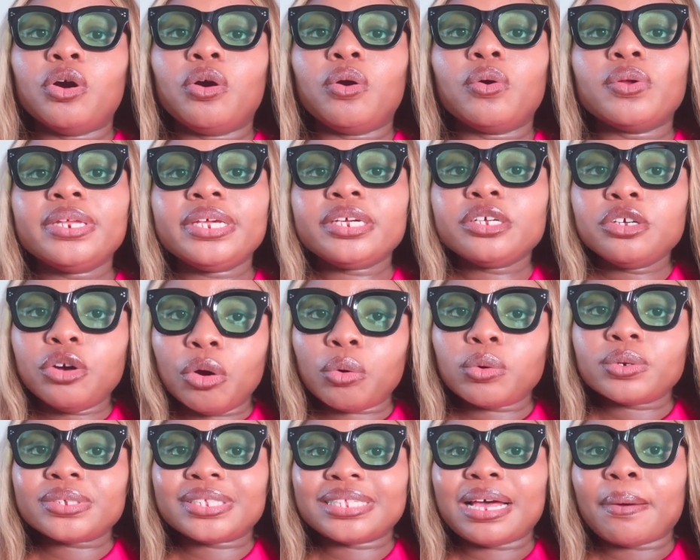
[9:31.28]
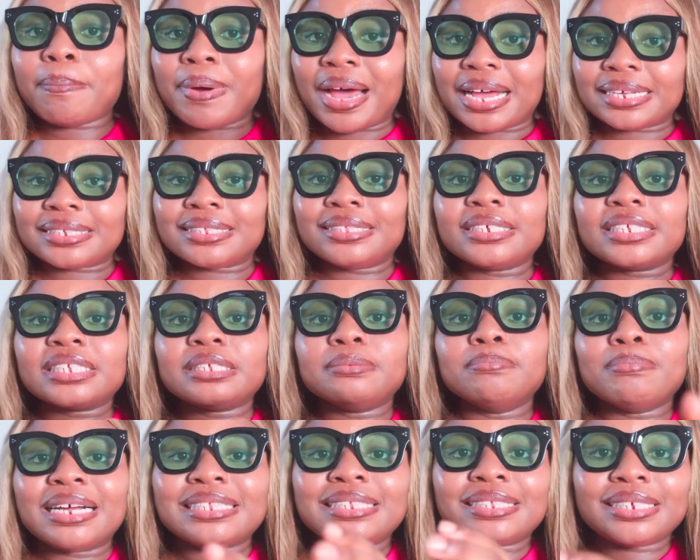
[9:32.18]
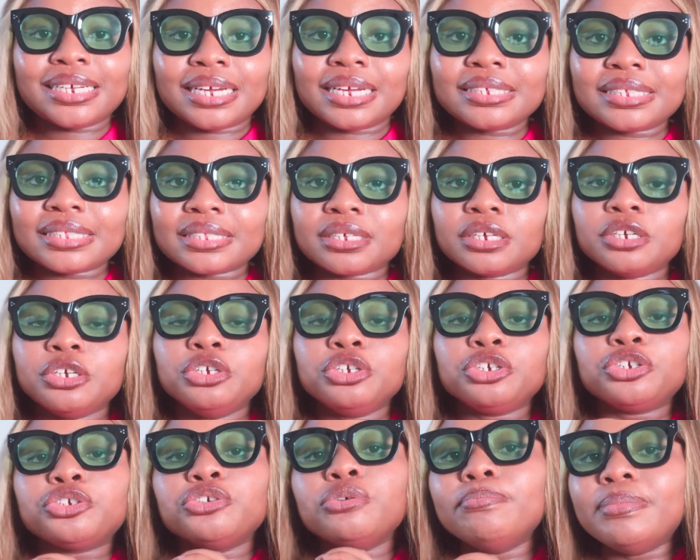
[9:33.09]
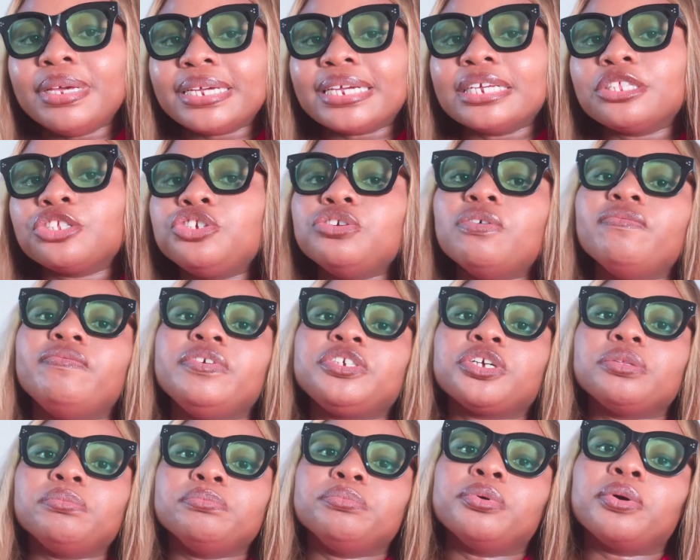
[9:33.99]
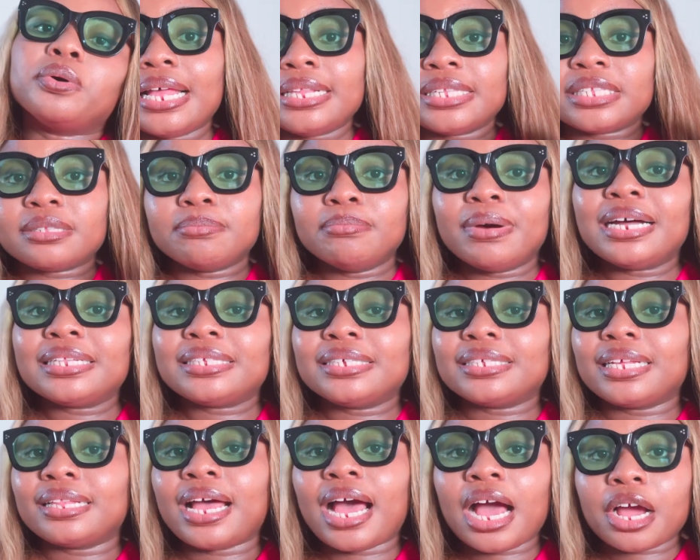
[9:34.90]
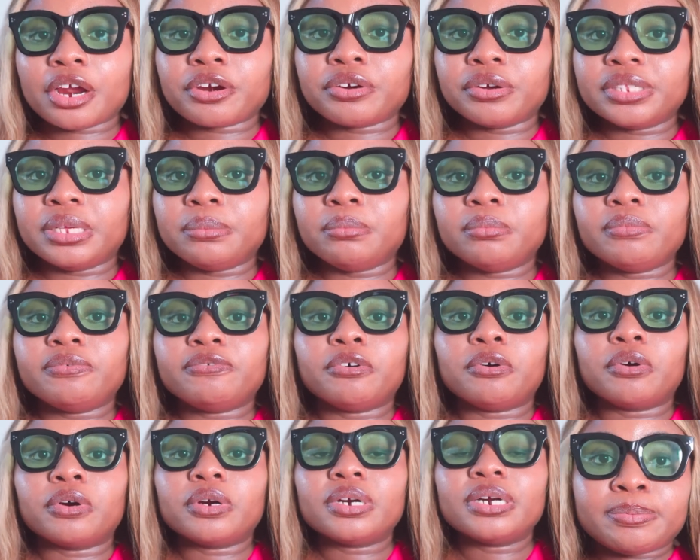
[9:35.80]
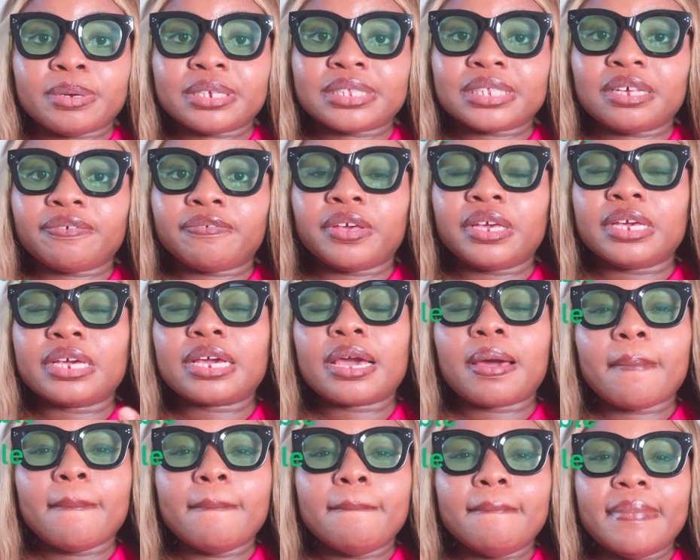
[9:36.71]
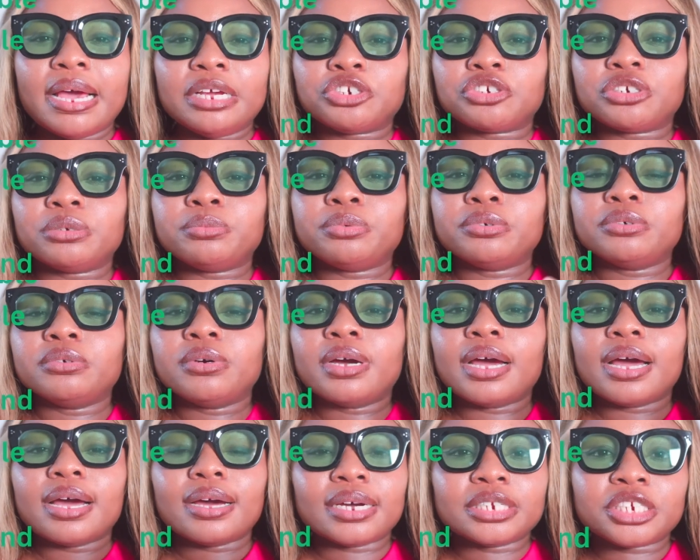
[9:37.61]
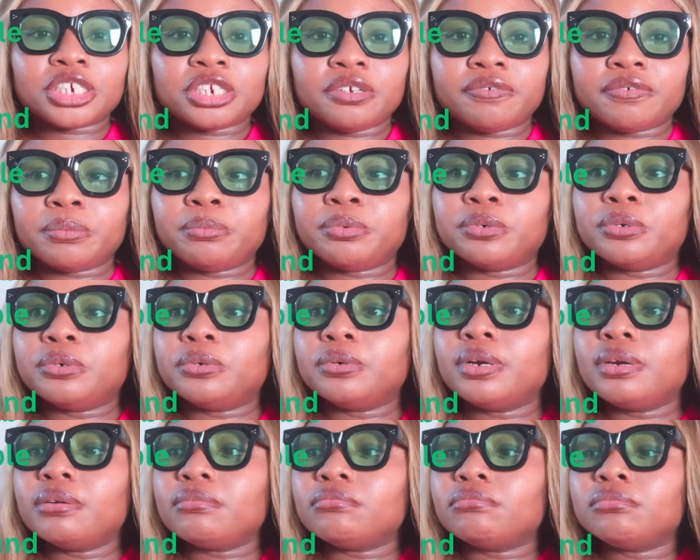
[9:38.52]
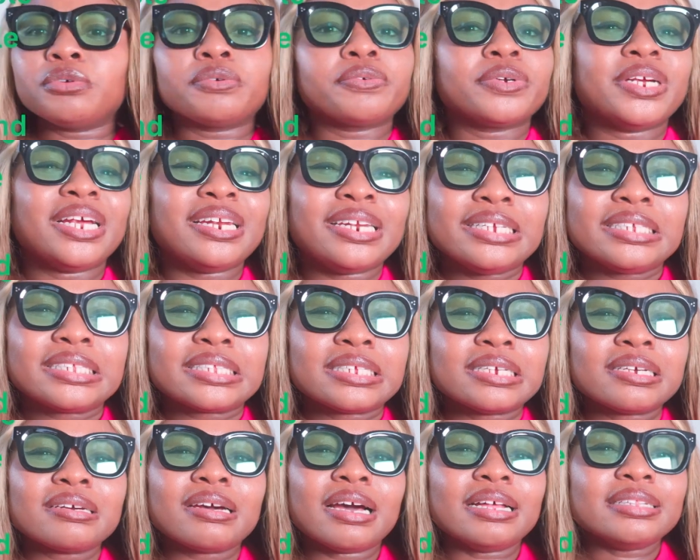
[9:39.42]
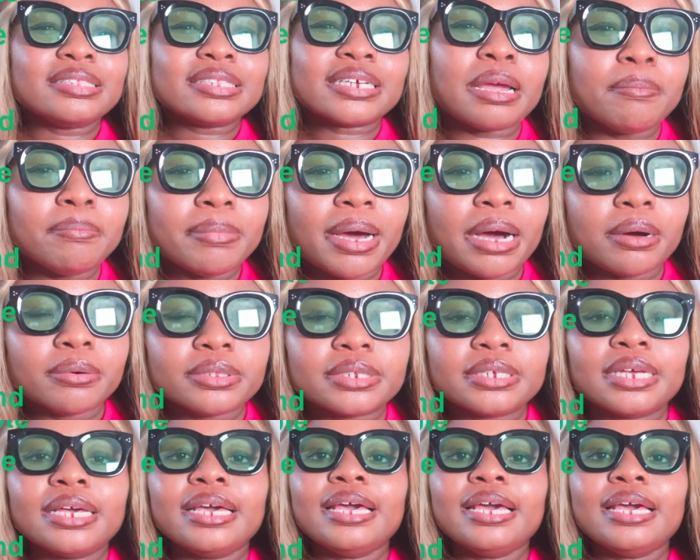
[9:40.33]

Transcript: Only goals that pass the SMART test should make it to your vision board. And SMART is an acronym for specific, measurable, achievable, realistic, and time-bound.